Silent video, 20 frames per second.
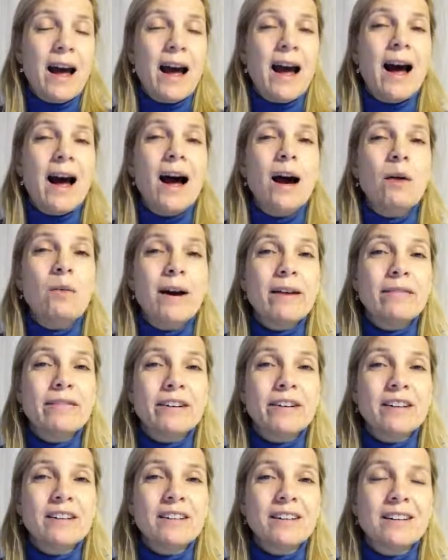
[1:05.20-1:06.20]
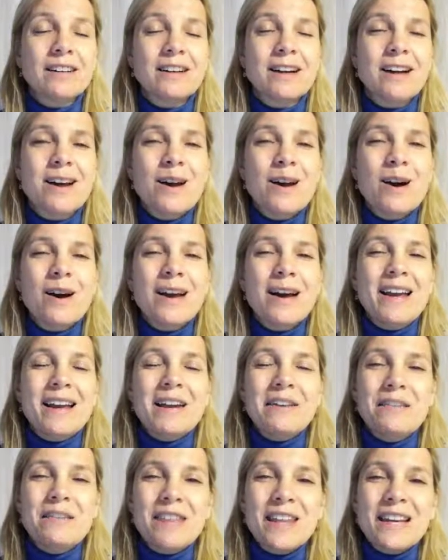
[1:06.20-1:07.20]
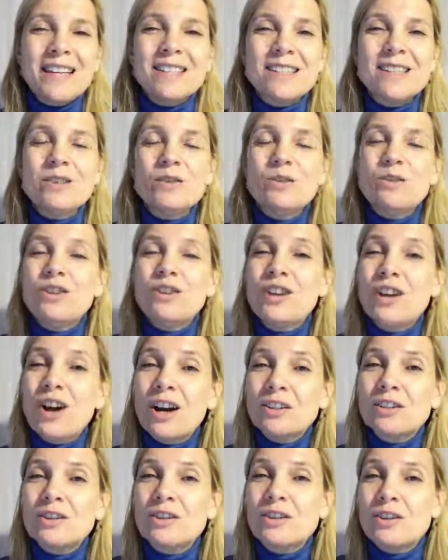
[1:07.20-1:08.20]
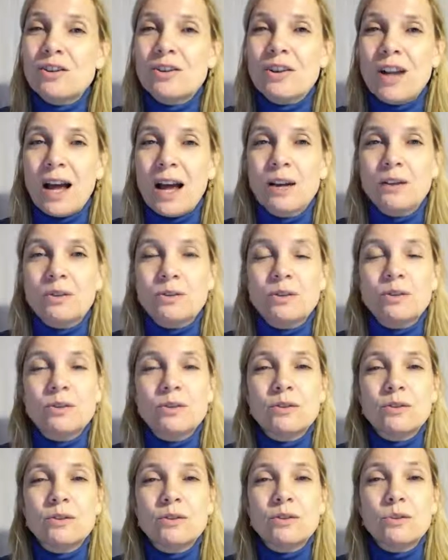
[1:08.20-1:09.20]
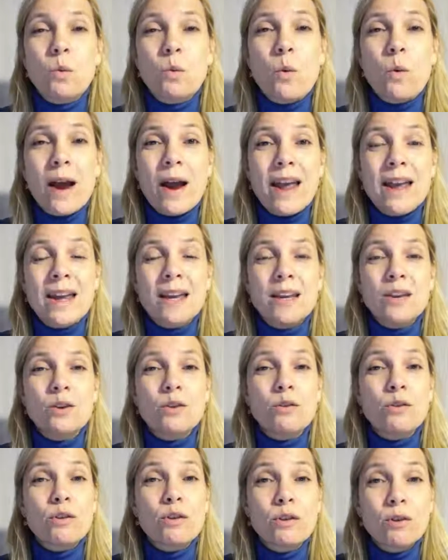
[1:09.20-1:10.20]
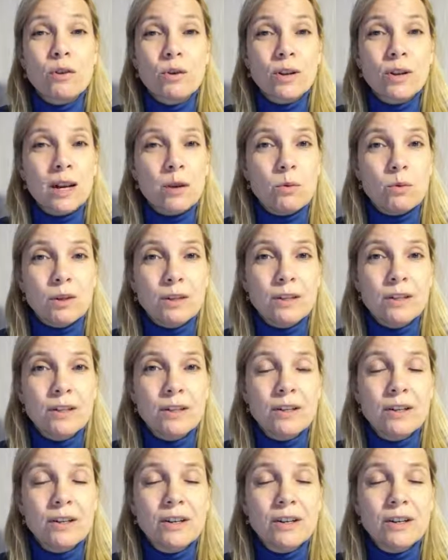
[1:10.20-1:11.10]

However, if things do not turn out the way you thought they would,